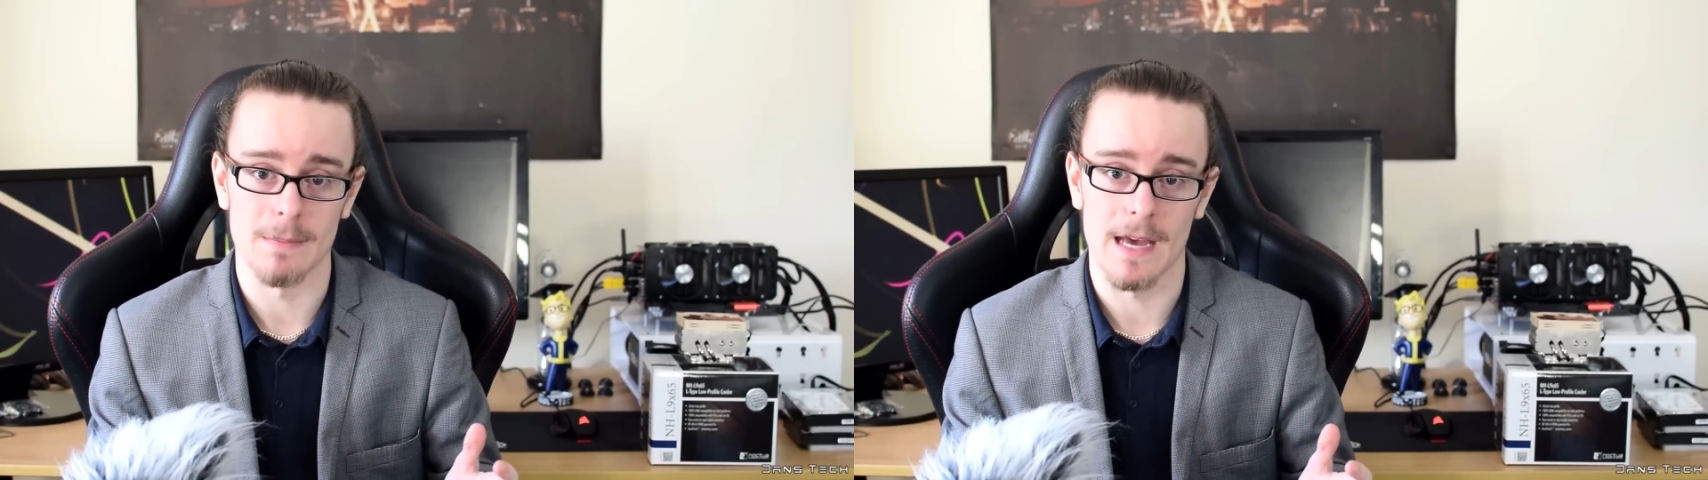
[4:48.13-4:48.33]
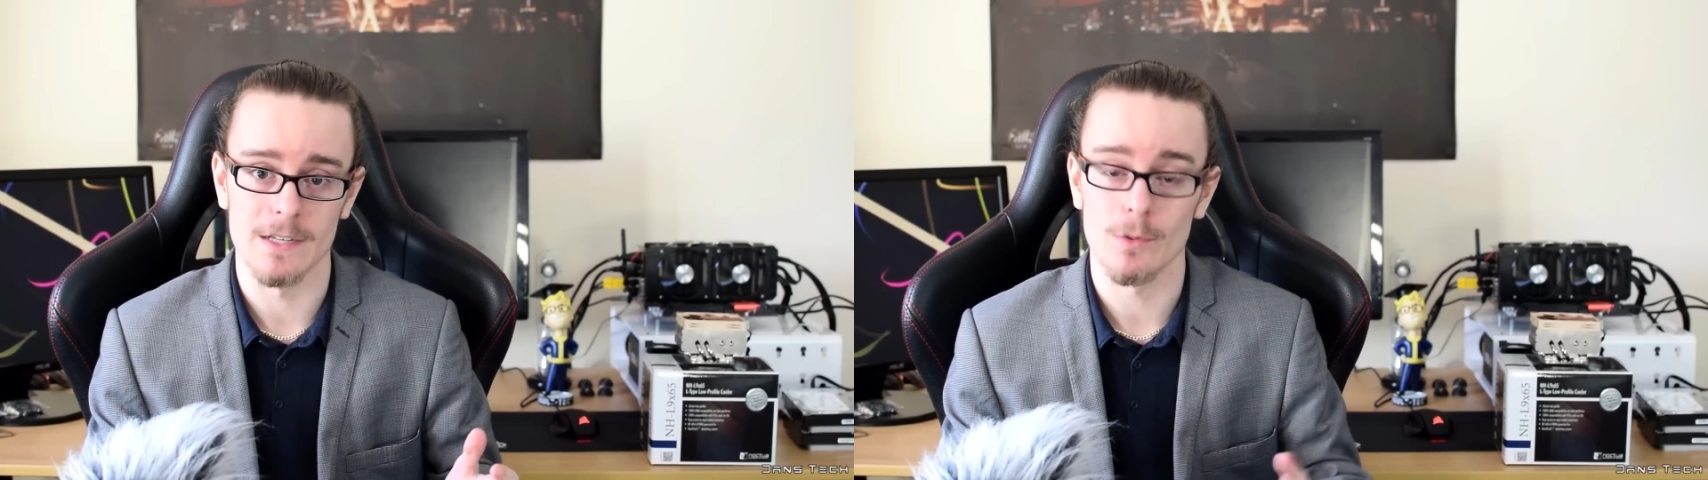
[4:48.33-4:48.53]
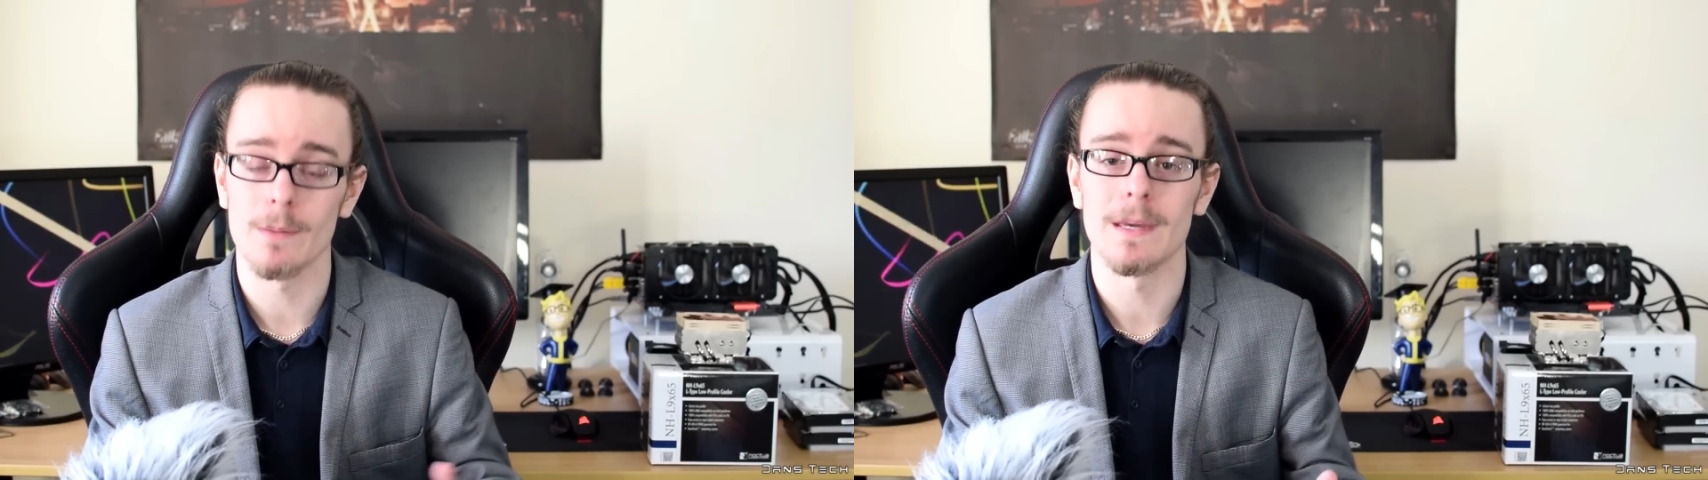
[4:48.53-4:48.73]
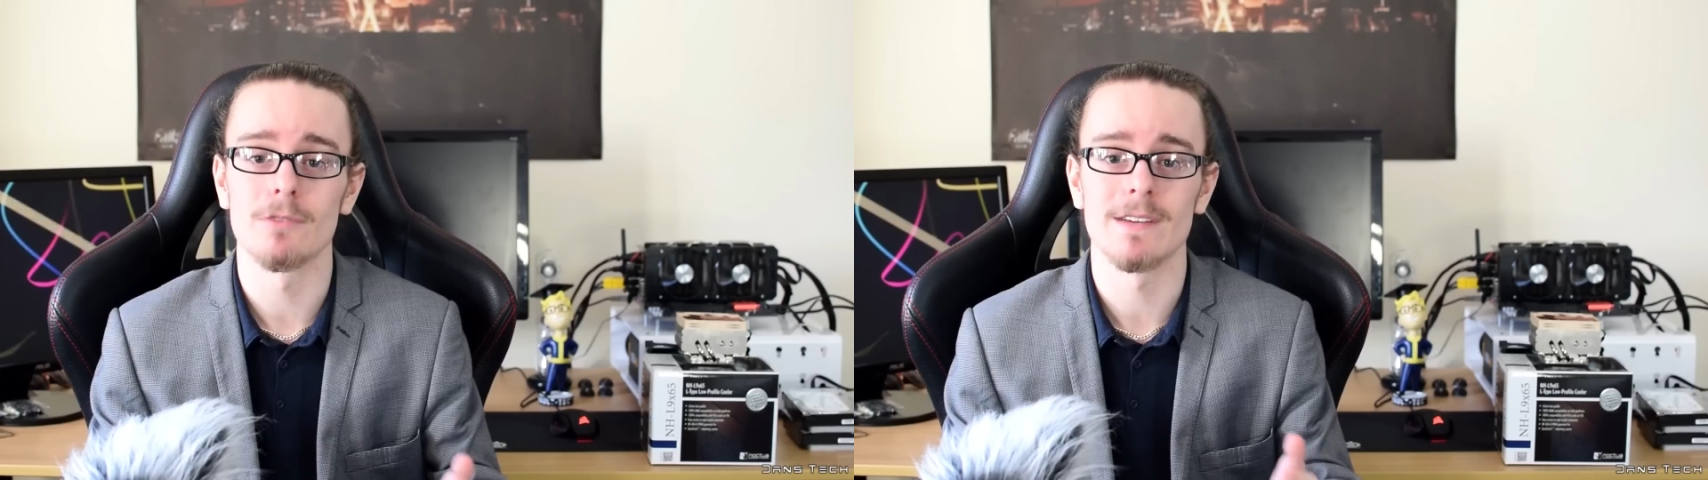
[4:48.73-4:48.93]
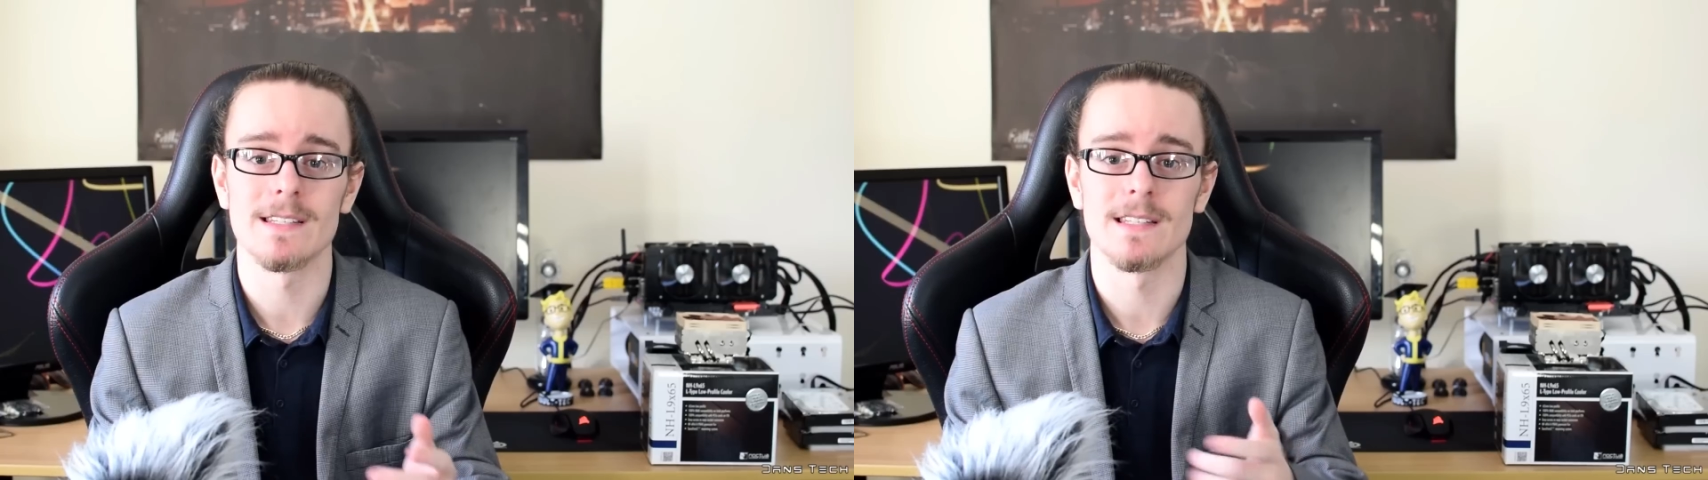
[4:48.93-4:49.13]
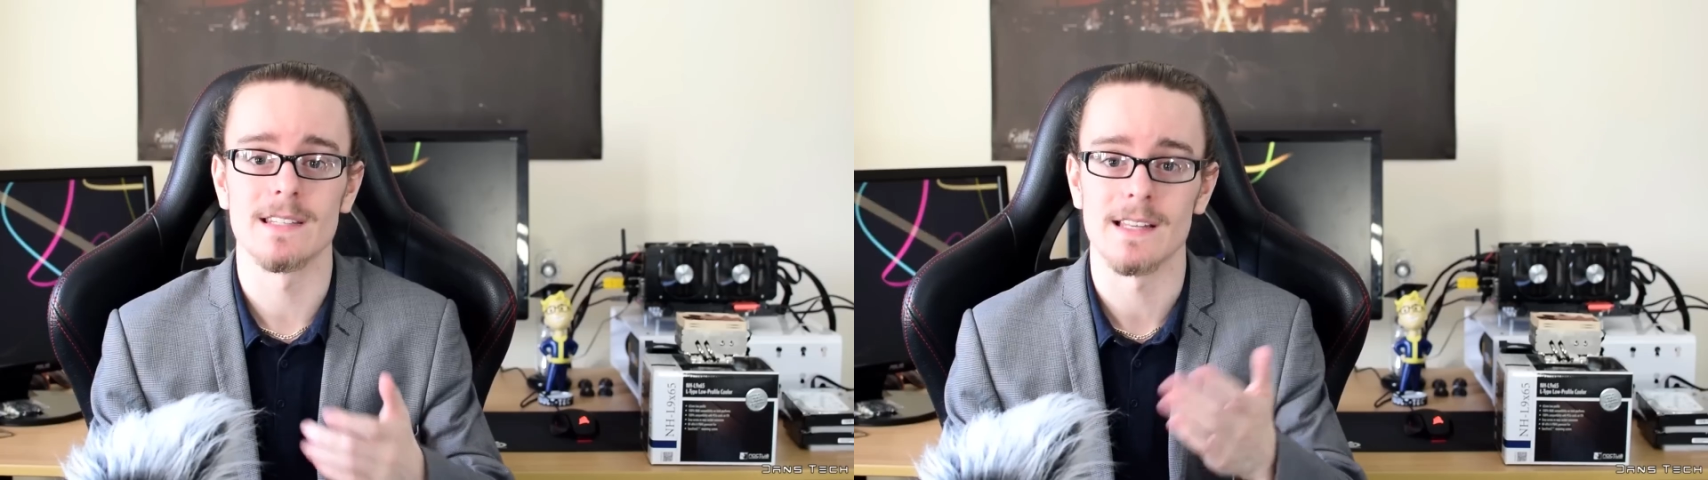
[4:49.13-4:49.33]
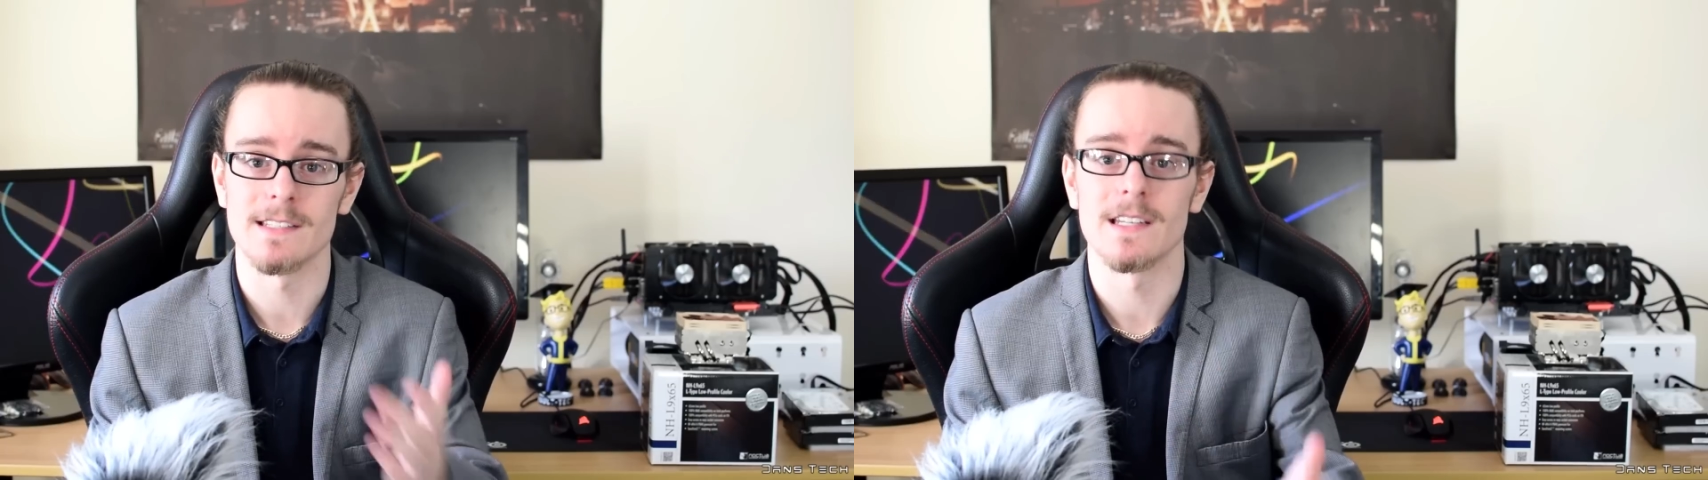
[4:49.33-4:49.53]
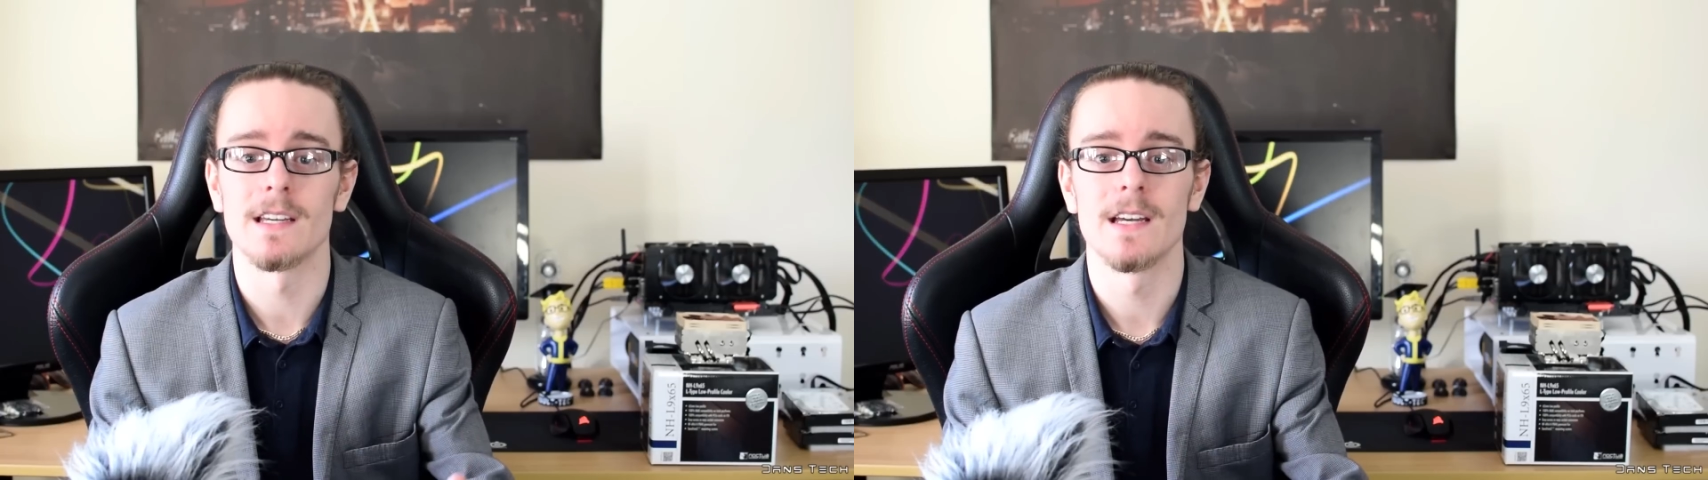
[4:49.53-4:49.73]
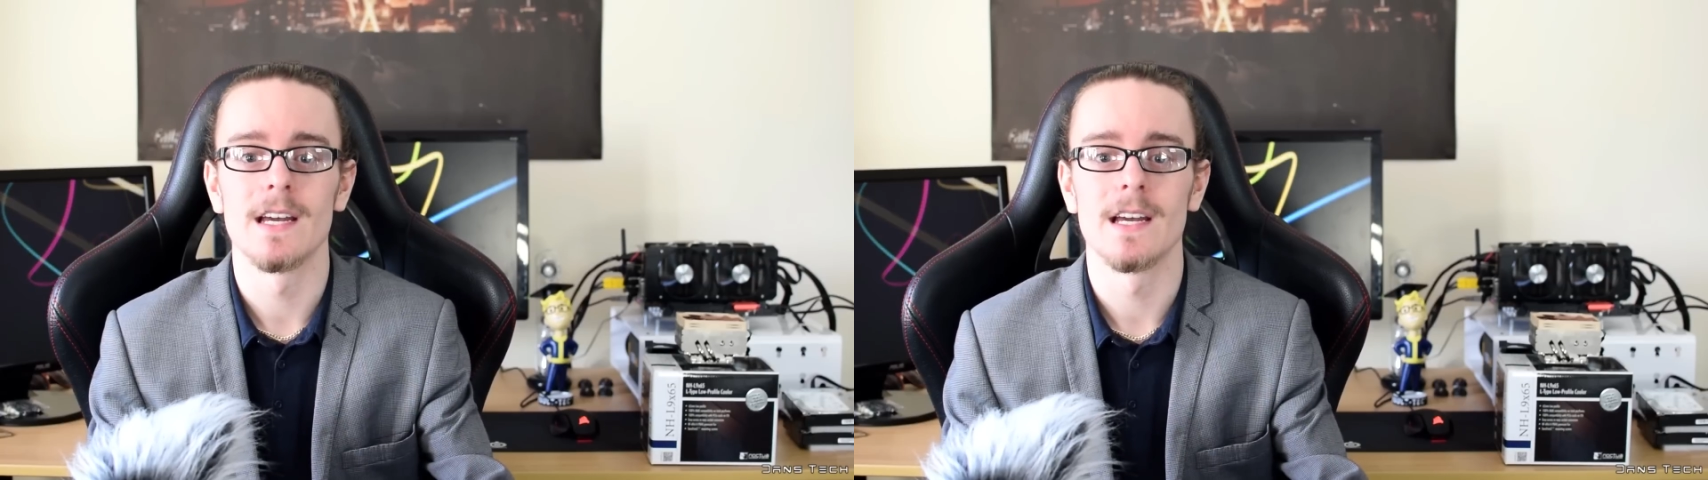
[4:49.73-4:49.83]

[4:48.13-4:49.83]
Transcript: And one of the main reasons that today